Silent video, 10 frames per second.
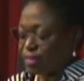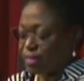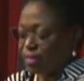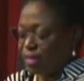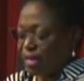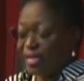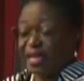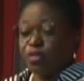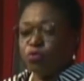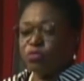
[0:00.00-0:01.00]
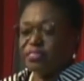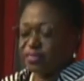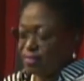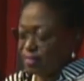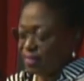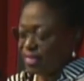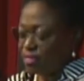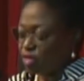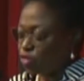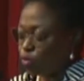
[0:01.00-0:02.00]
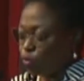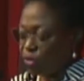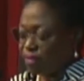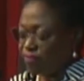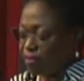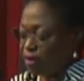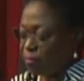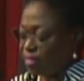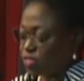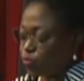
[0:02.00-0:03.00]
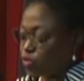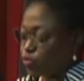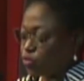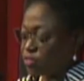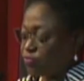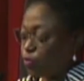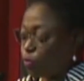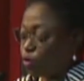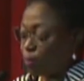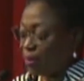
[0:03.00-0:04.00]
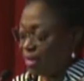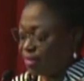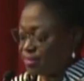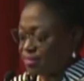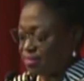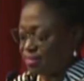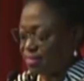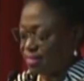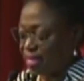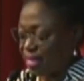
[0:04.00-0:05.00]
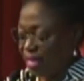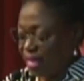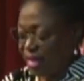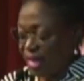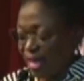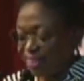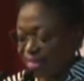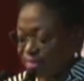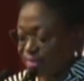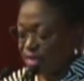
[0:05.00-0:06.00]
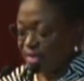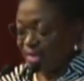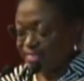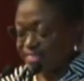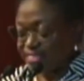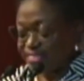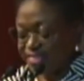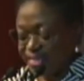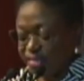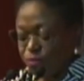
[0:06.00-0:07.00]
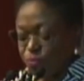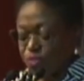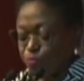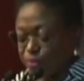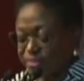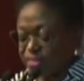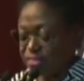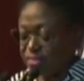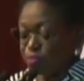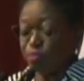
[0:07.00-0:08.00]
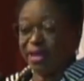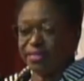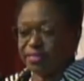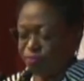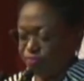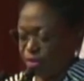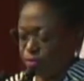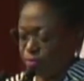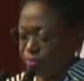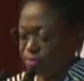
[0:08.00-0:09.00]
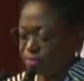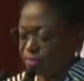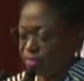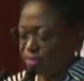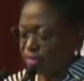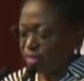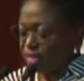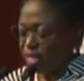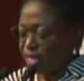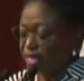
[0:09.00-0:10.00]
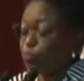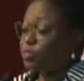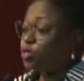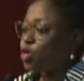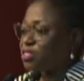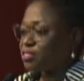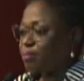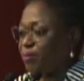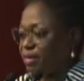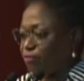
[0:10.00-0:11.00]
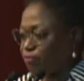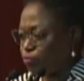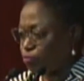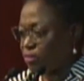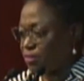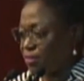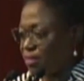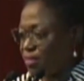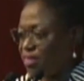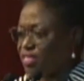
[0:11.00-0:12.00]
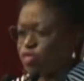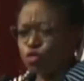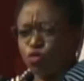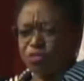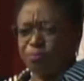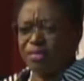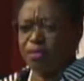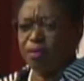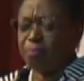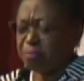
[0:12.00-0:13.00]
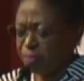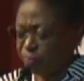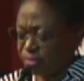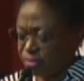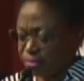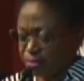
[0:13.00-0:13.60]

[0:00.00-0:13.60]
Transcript: and I noted that not all environments were suited for all plants, and that unless the seed was put into the right environment, it would not bear fruit. This taught me purpose.